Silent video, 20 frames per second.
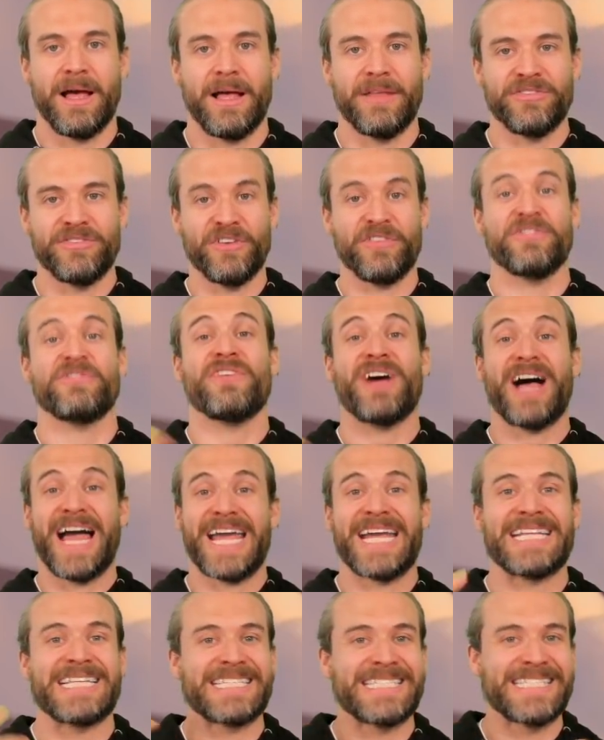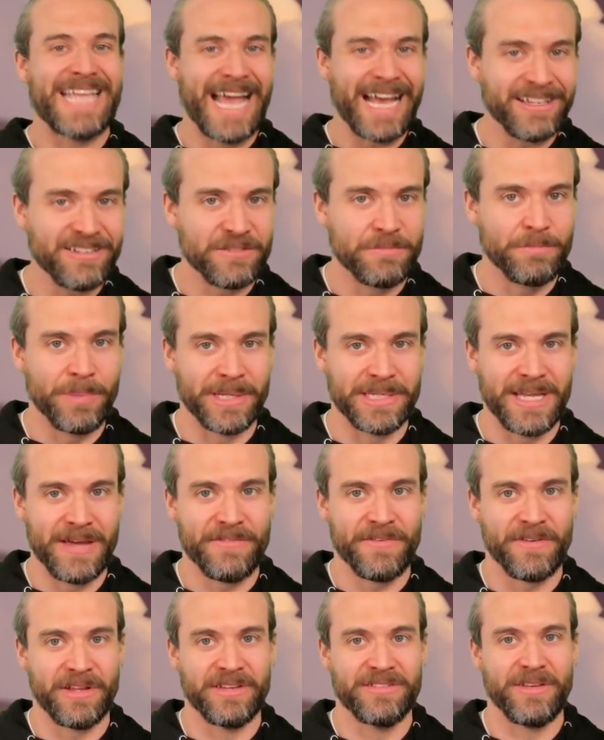defines decks, but
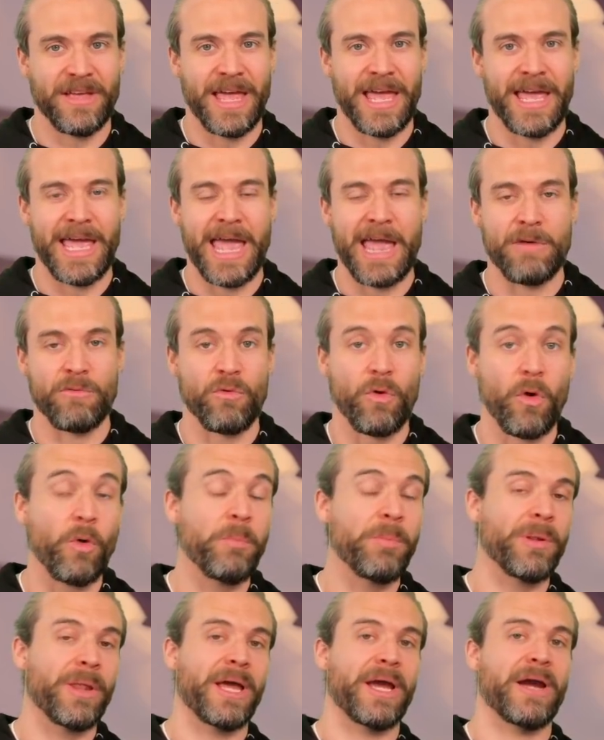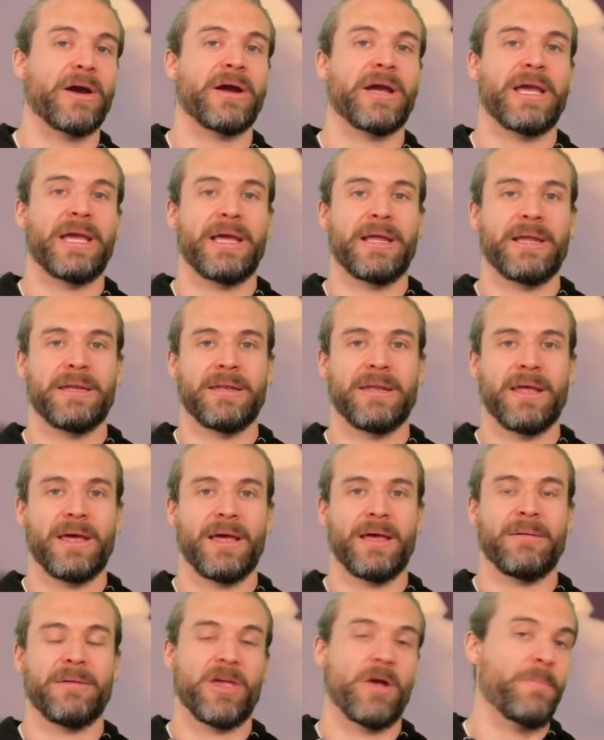definitely a role player in
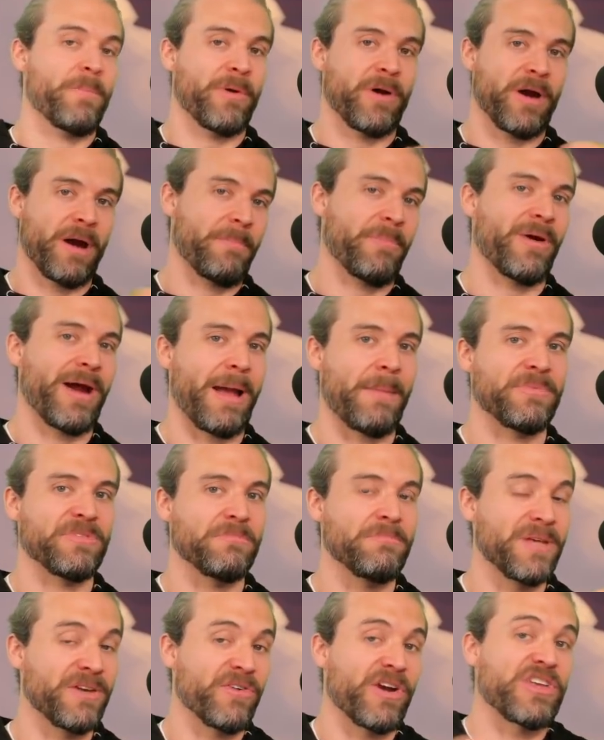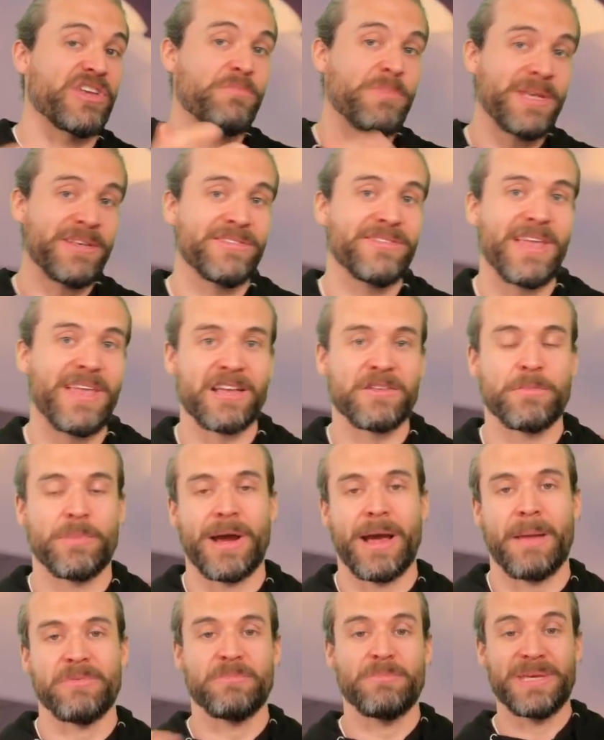perhaps mid-range beast decks,
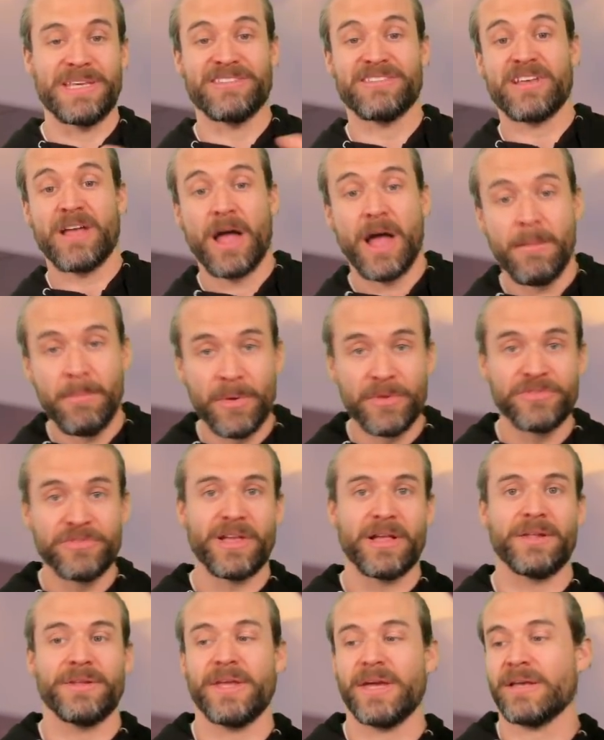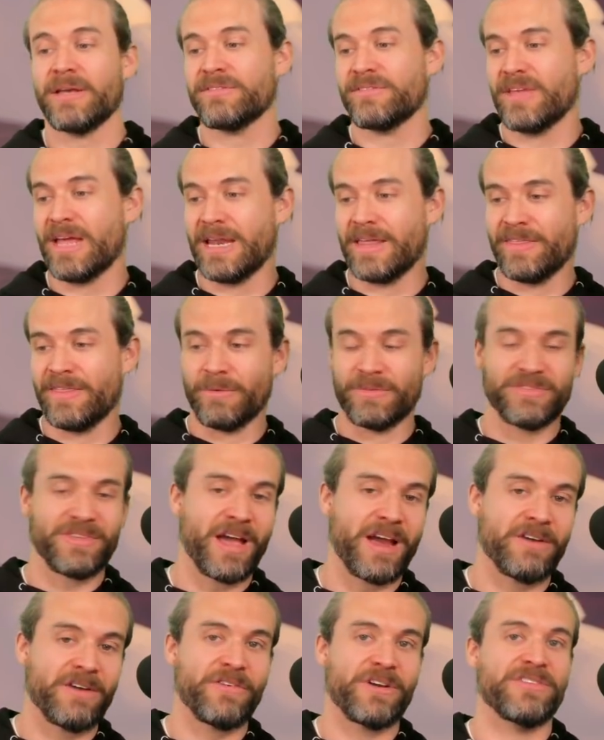perhaps beast combo style decks, anything with
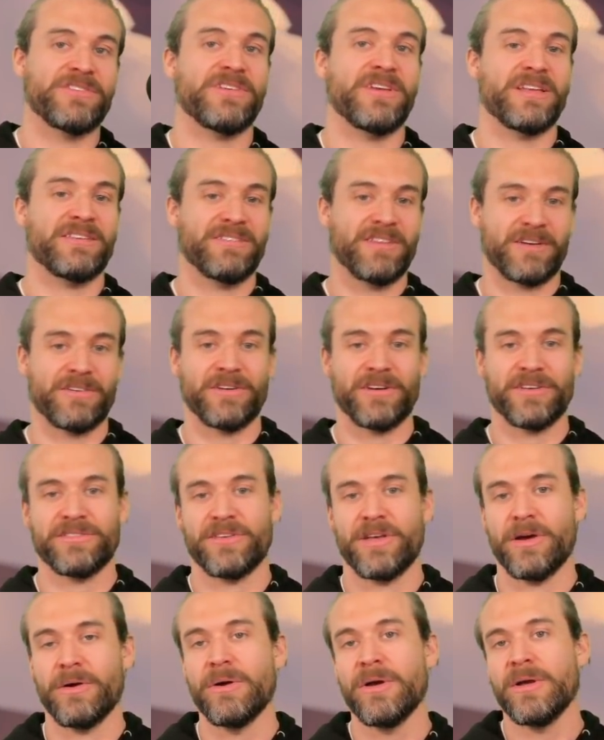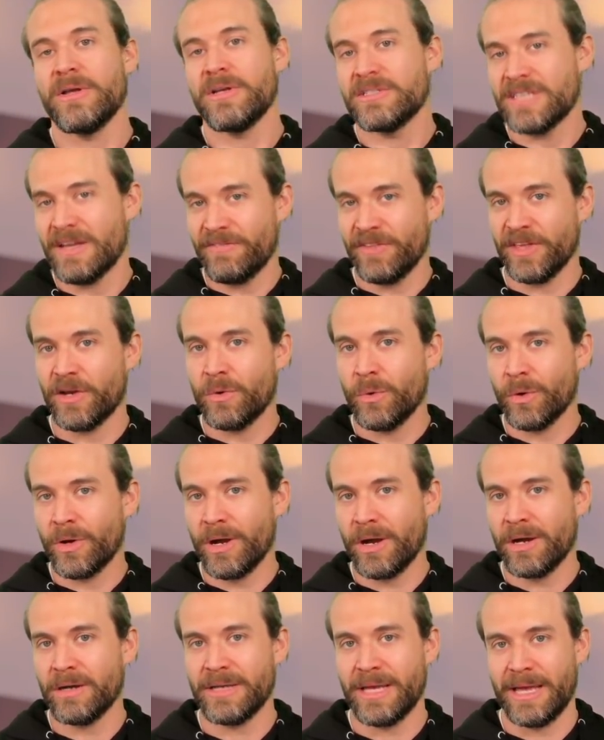Dire Frenzy, etc. So definitely a cool
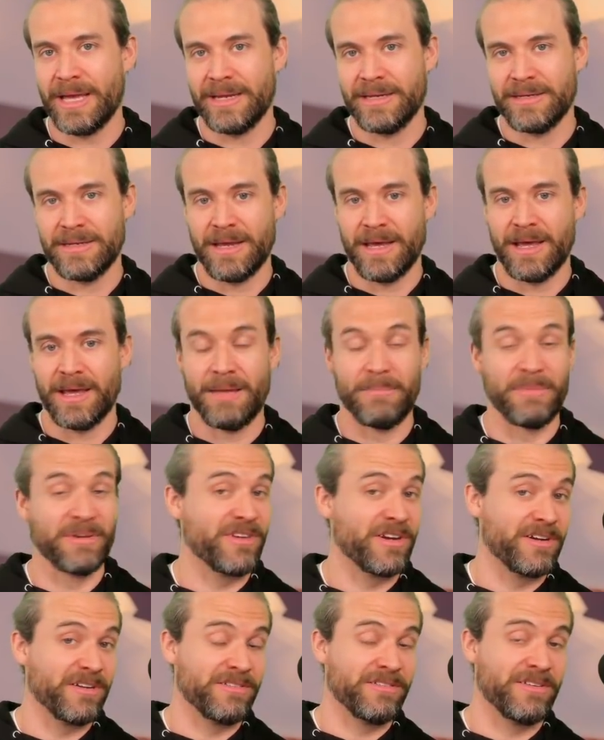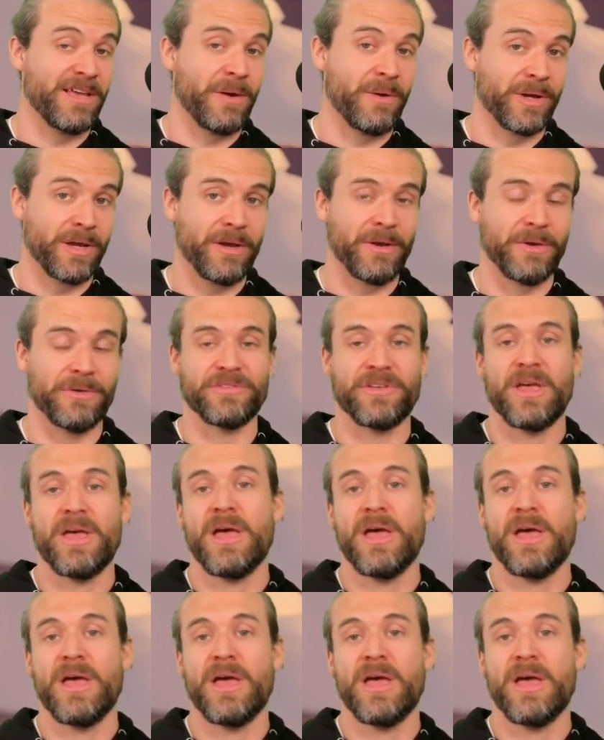card, and I'm excited to see how it goes.